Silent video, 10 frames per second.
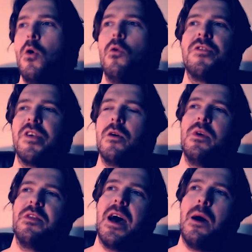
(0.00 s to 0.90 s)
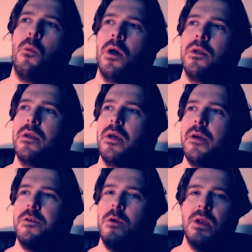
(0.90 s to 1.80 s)
also with that one,
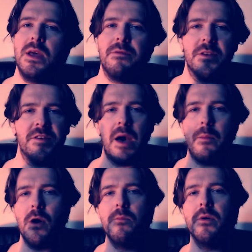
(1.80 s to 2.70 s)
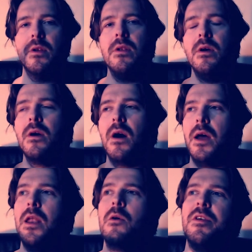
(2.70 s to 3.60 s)
if you leave the tab open,
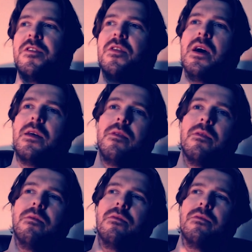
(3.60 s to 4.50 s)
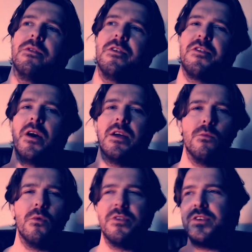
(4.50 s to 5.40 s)
I noticed that the
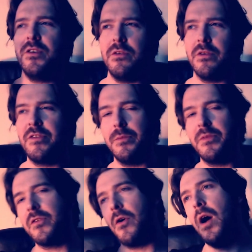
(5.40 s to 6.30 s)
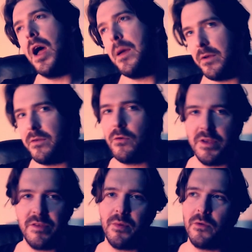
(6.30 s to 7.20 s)
site wanted you to subscribe and all
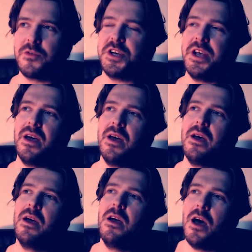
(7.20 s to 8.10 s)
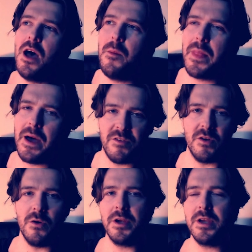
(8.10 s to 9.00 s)
this bullshit. And that was
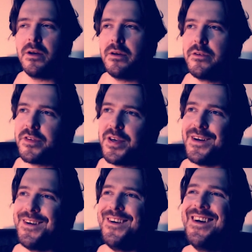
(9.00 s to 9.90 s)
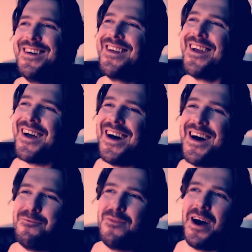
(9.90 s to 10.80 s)
annoying. So
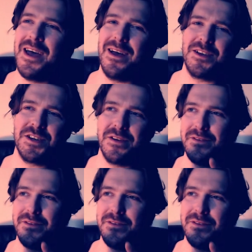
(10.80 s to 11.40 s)
I had